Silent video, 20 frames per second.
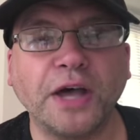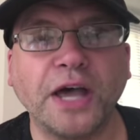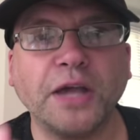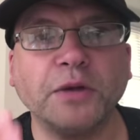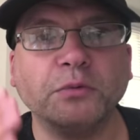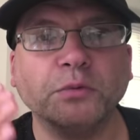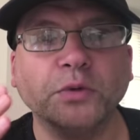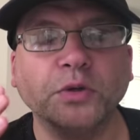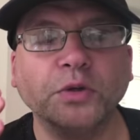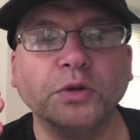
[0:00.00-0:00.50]
I
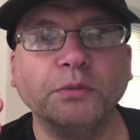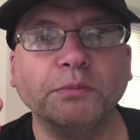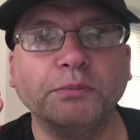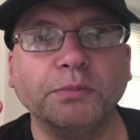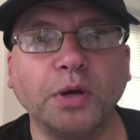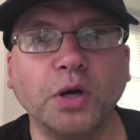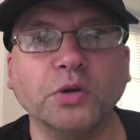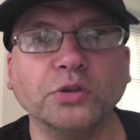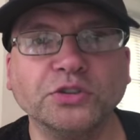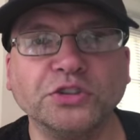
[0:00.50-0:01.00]
will
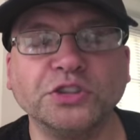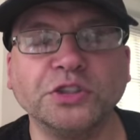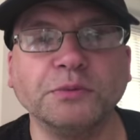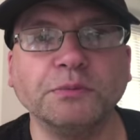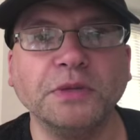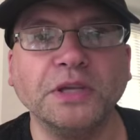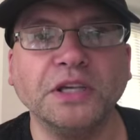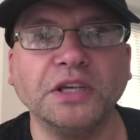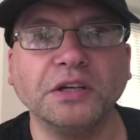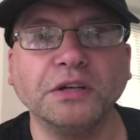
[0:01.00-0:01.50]
post
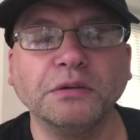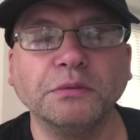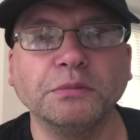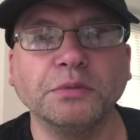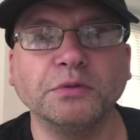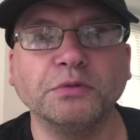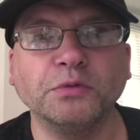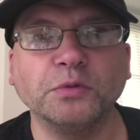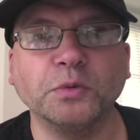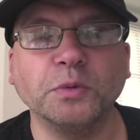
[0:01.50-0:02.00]
them here
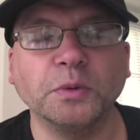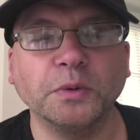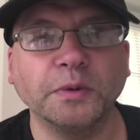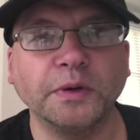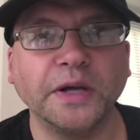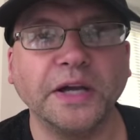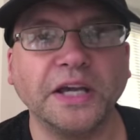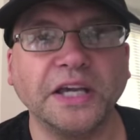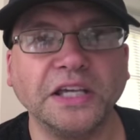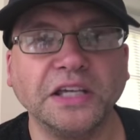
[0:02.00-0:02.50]

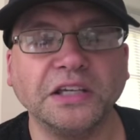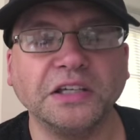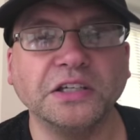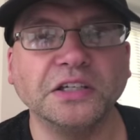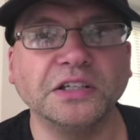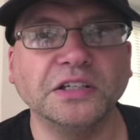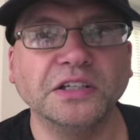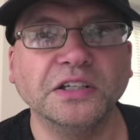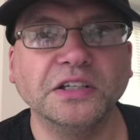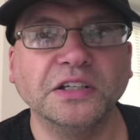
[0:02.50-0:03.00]
before I
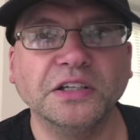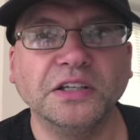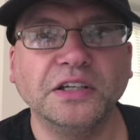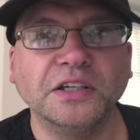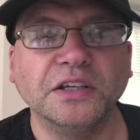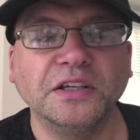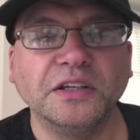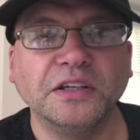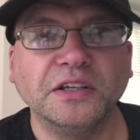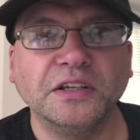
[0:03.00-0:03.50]
uh,
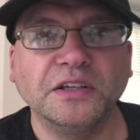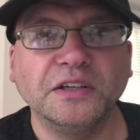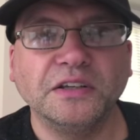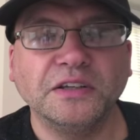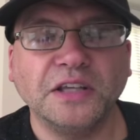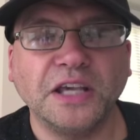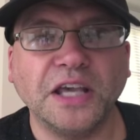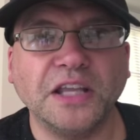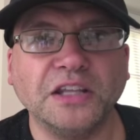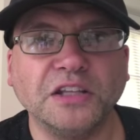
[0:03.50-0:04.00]

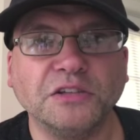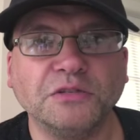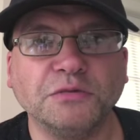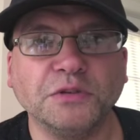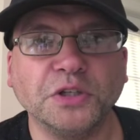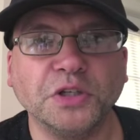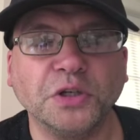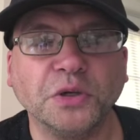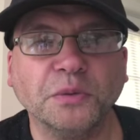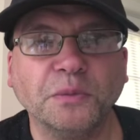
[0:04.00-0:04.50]
end this
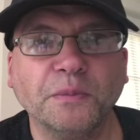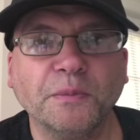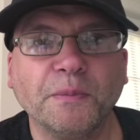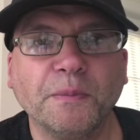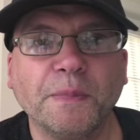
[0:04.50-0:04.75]
video.